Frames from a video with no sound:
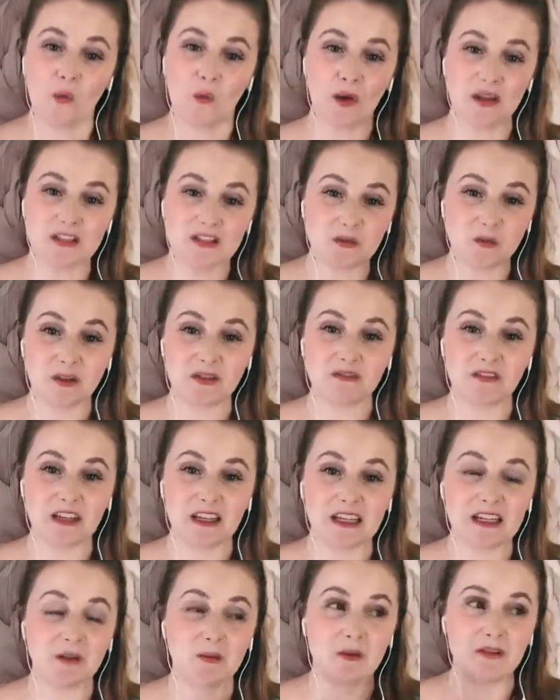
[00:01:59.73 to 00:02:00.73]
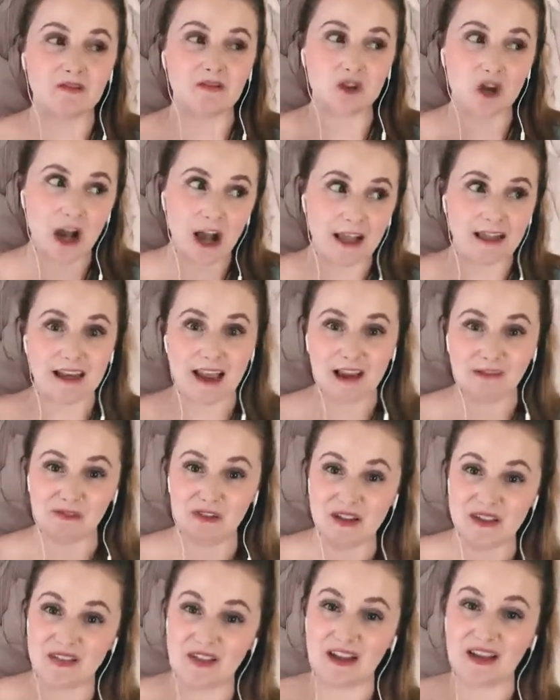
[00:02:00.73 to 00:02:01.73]
once we feel like we've tried
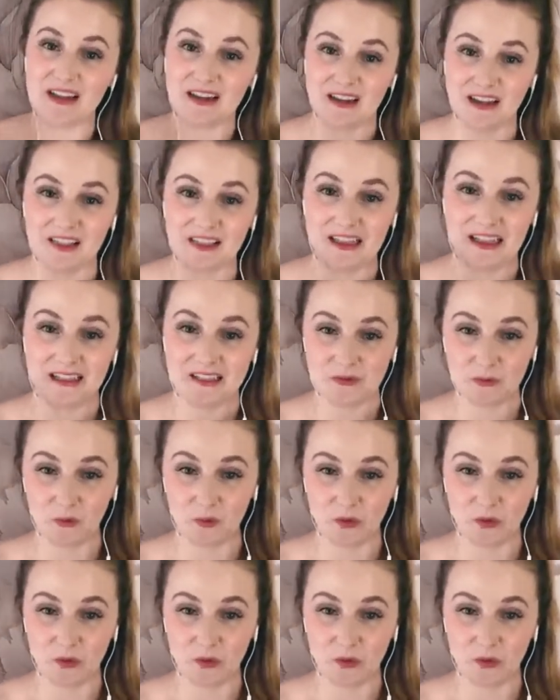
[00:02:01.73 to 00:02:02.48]
everything and nothing's